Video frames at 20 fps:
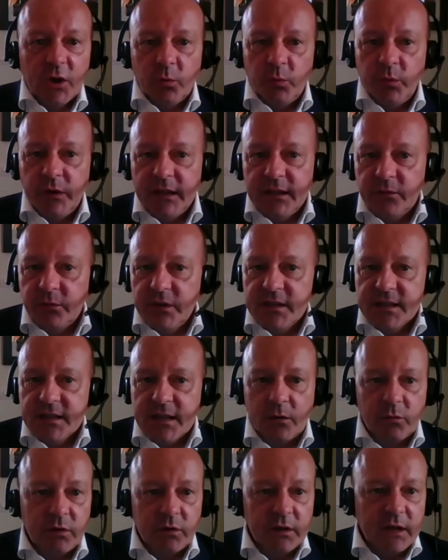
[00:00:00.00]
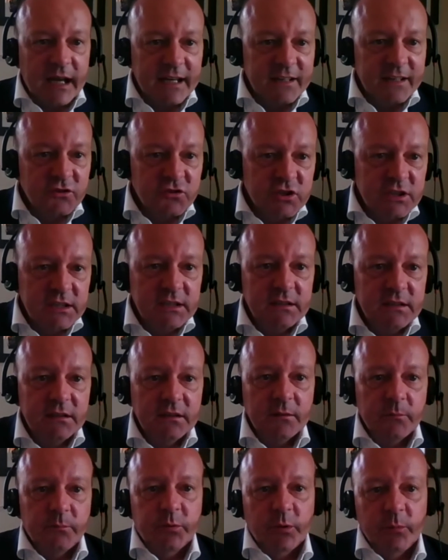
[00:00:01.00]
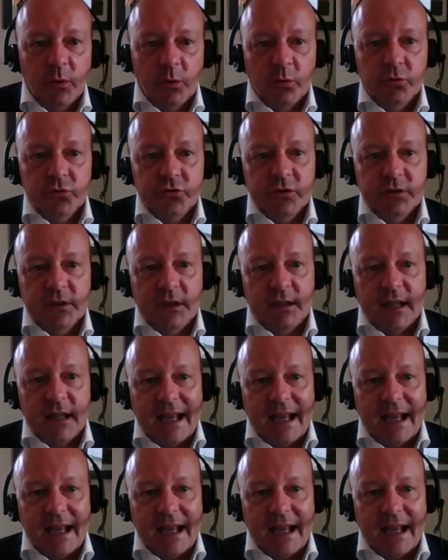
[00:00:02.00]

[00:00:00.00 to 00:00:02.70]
We increase our hygiene promotion and